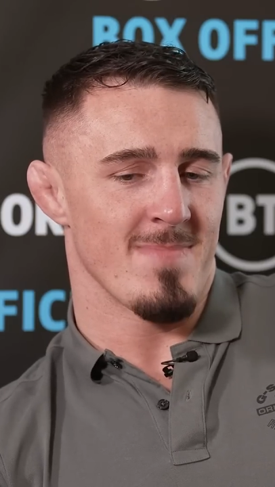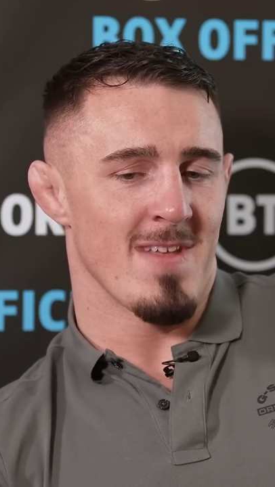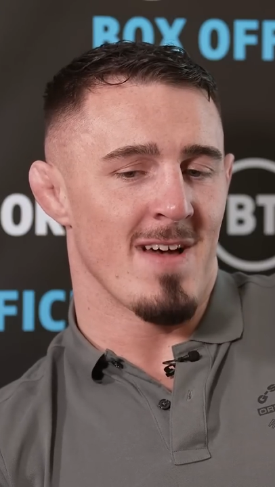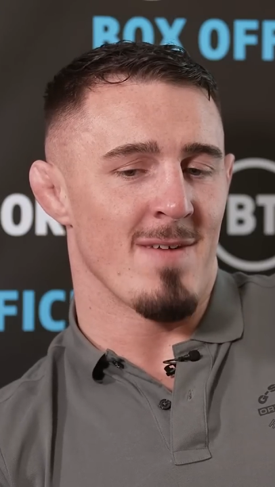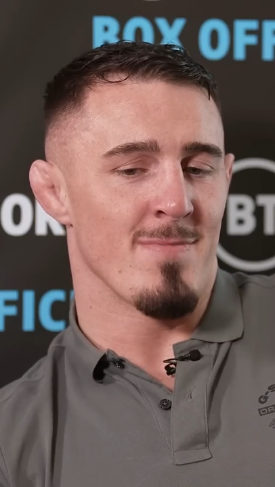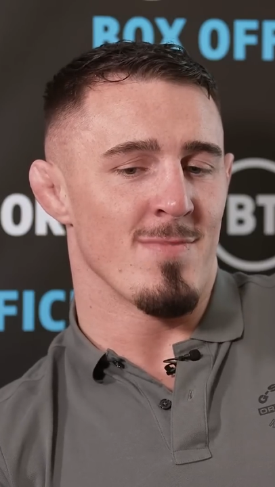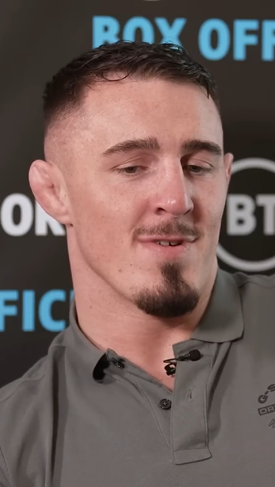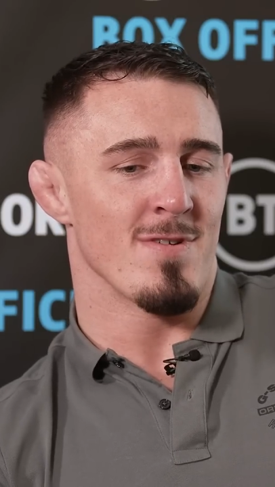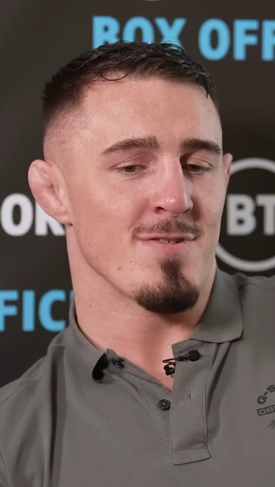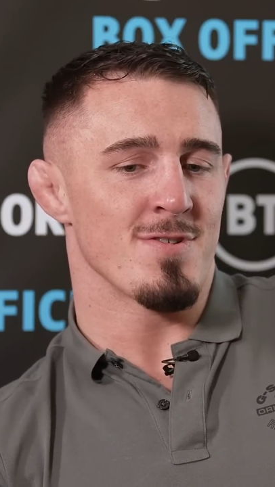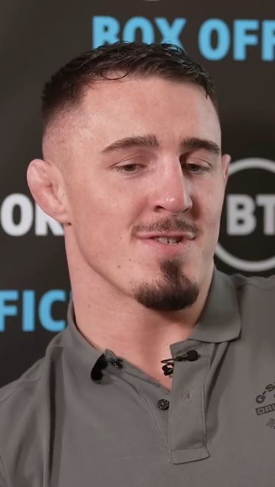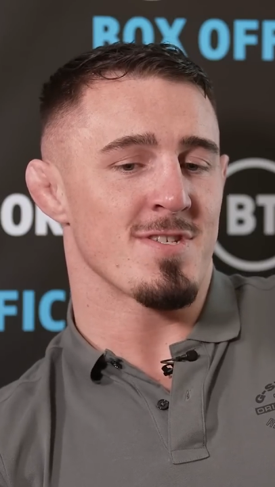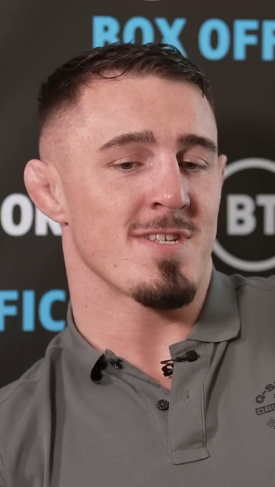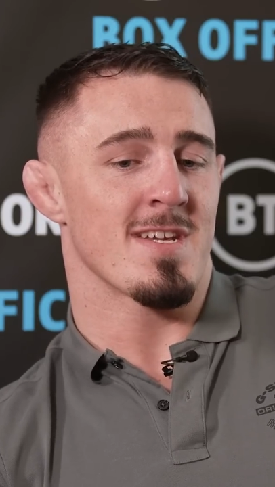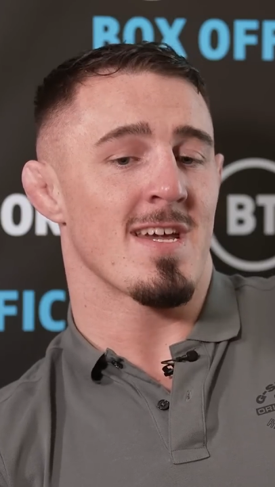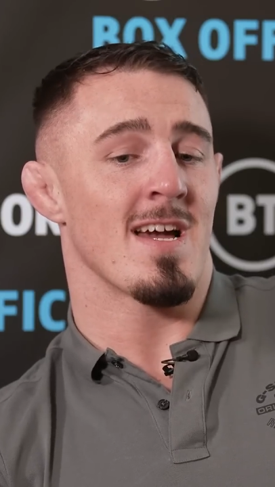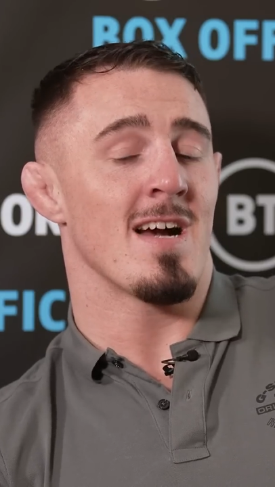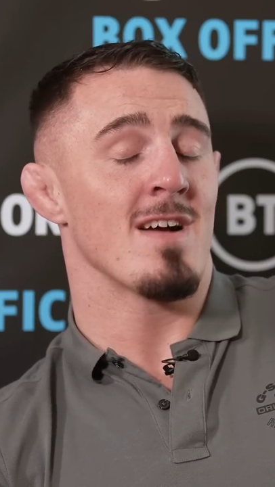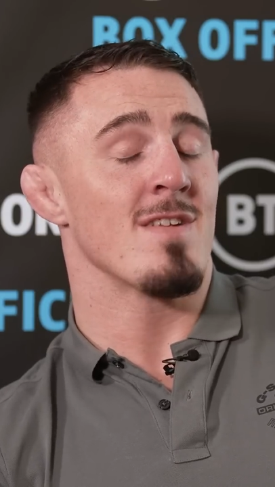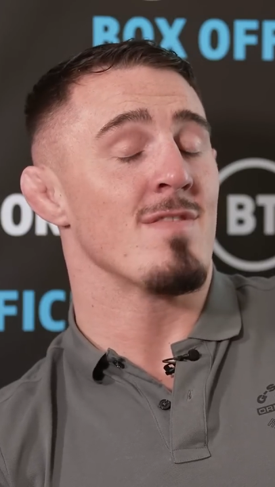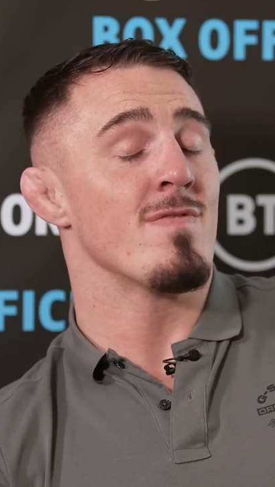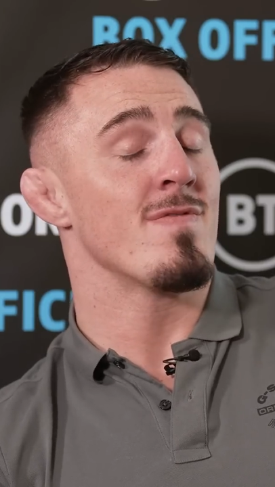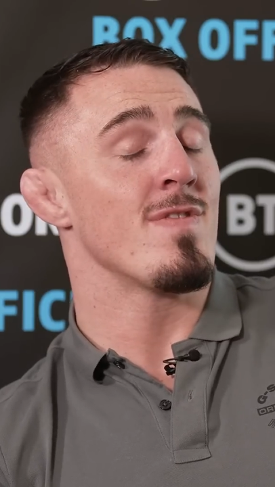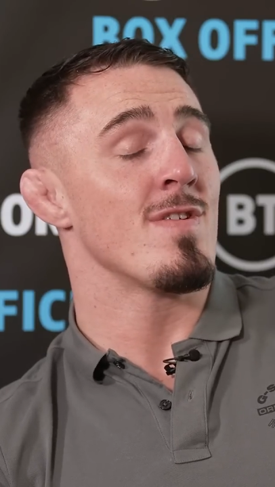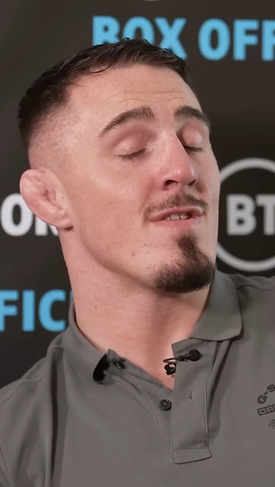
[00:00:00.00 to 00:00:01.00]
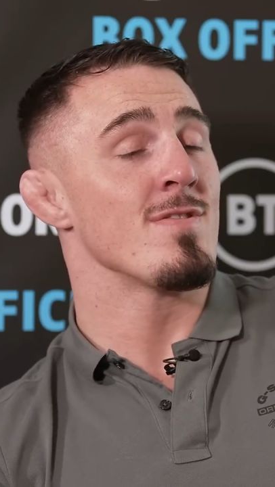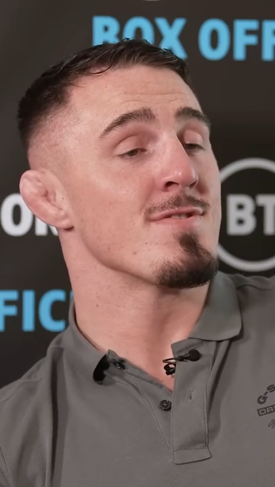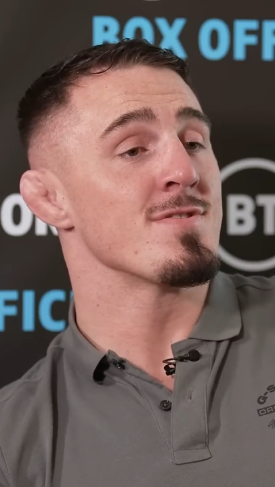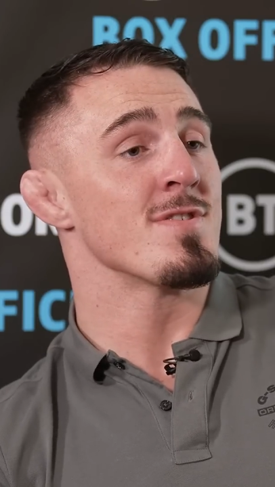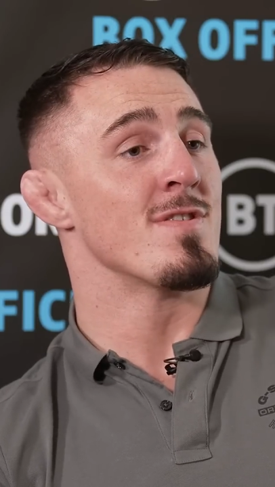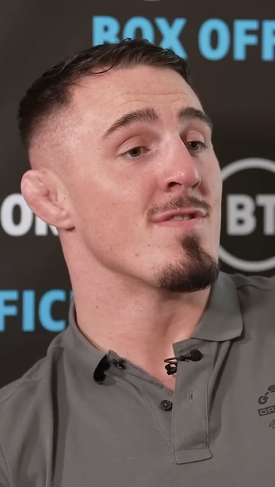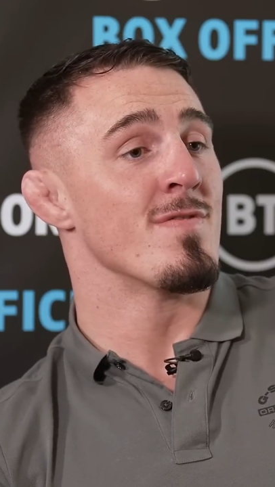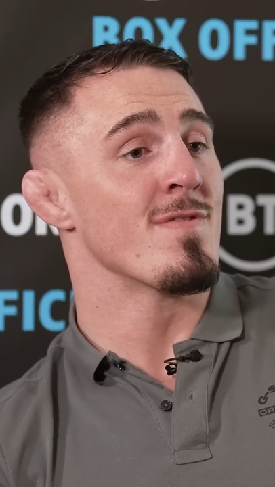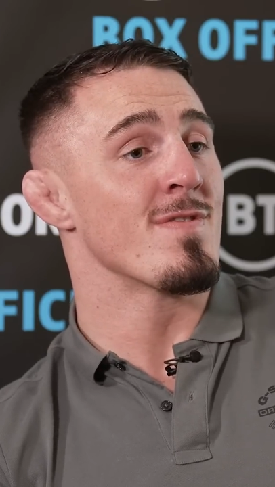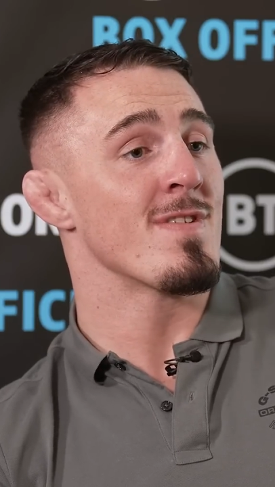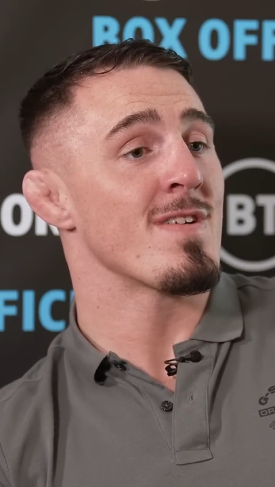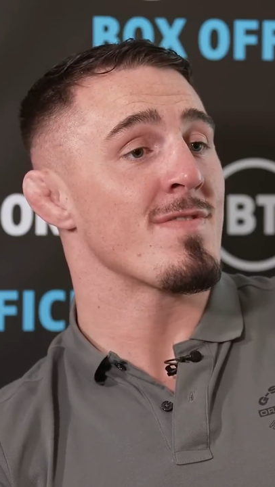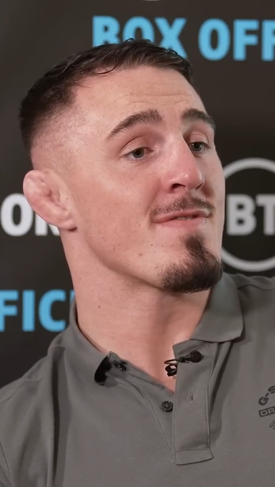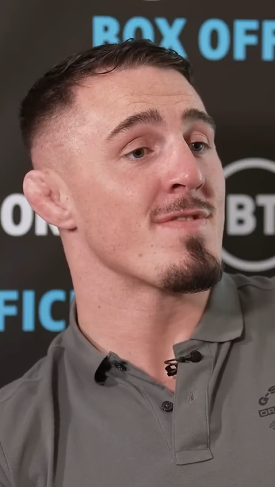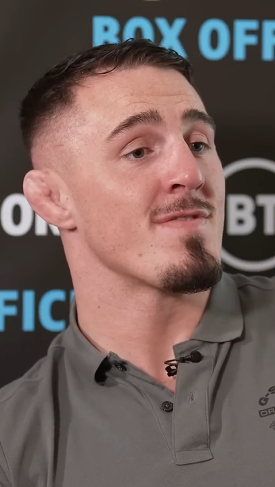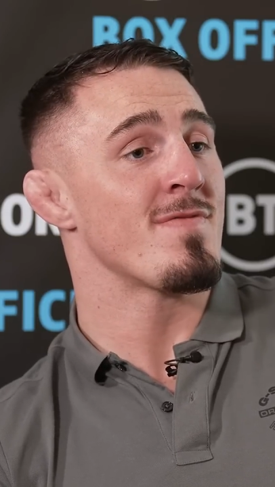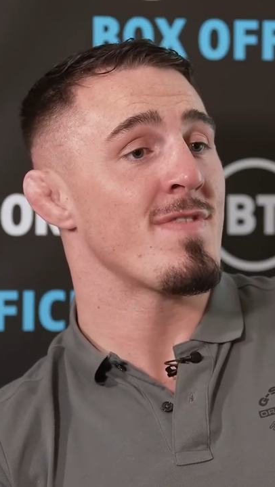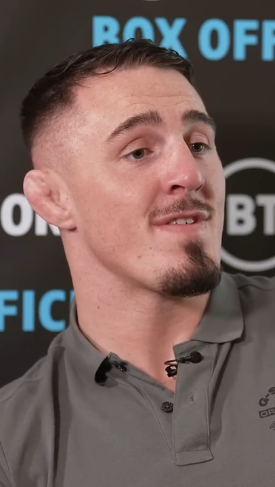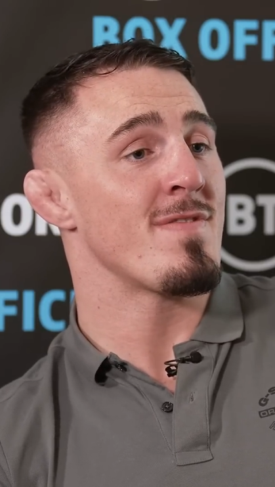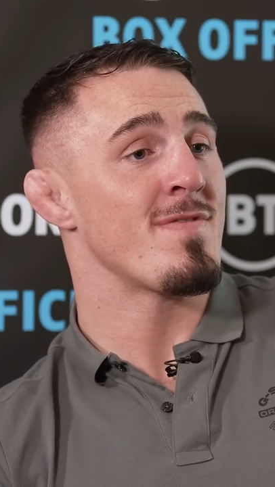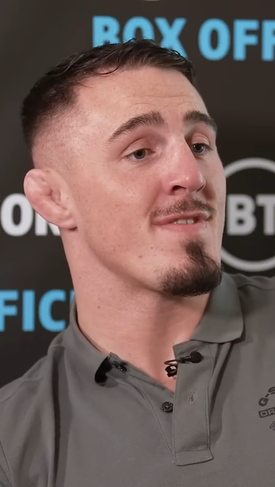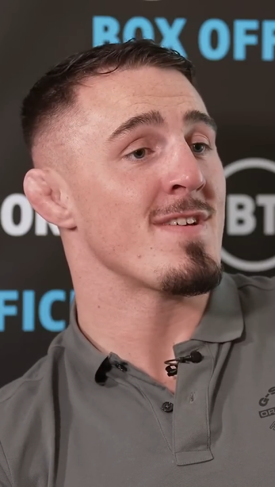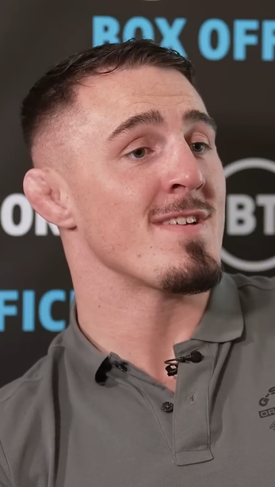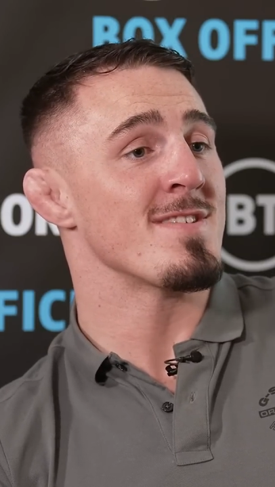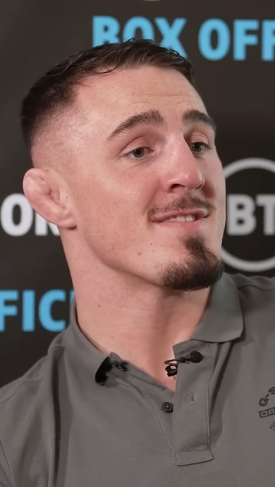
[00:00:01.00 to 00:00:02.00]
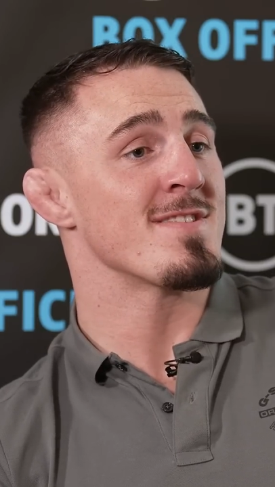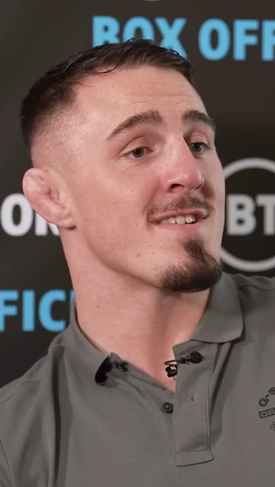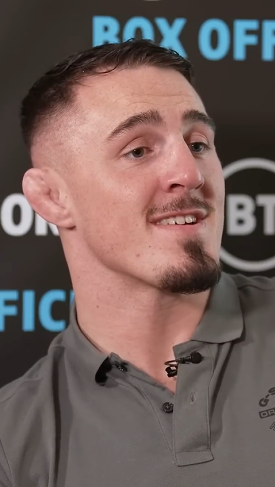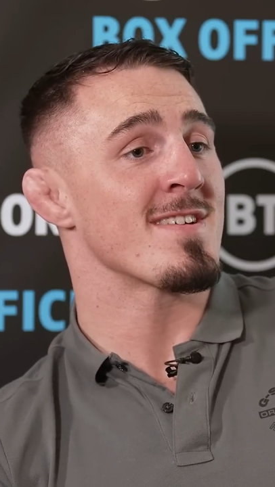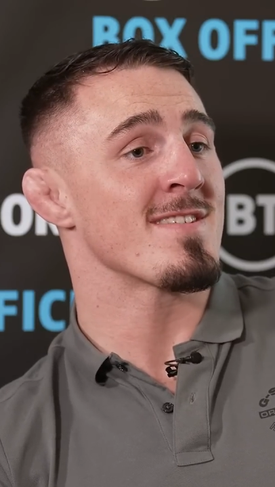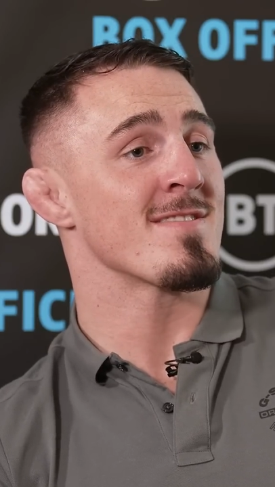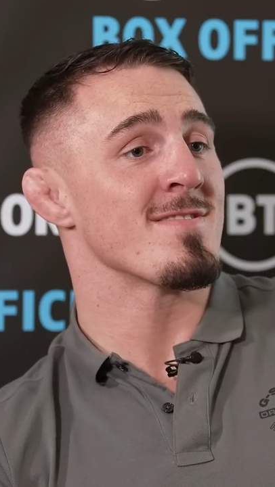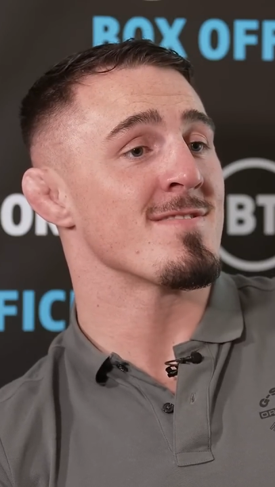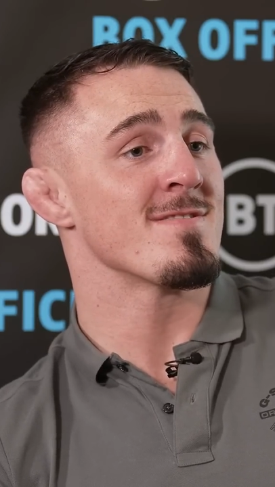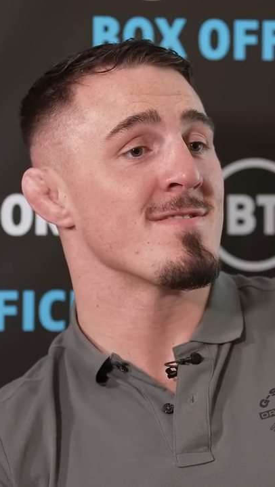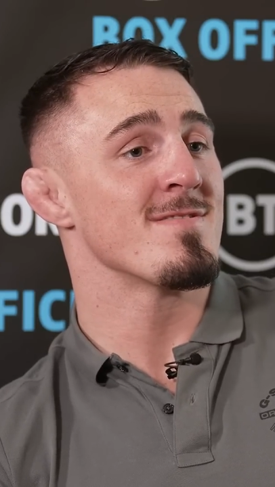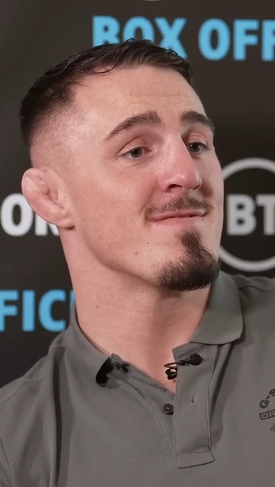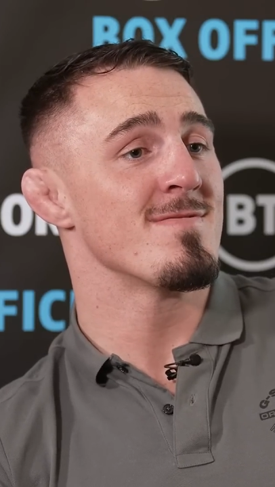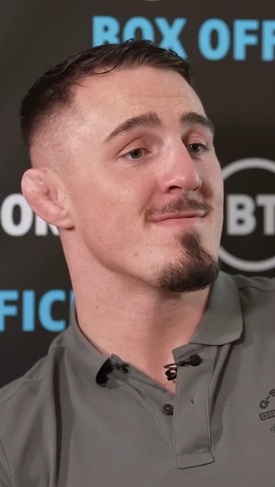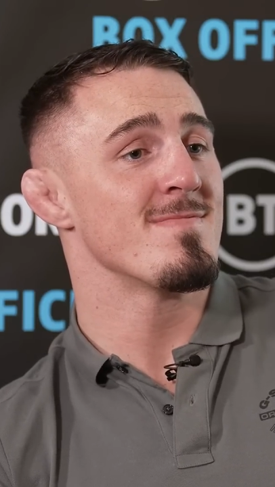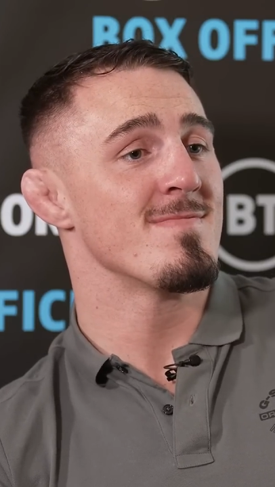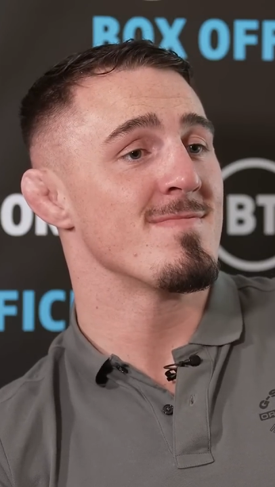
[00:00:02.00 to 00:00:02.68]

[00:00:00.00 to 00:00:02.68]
I'm not just a guy who falls over after 15 seconds.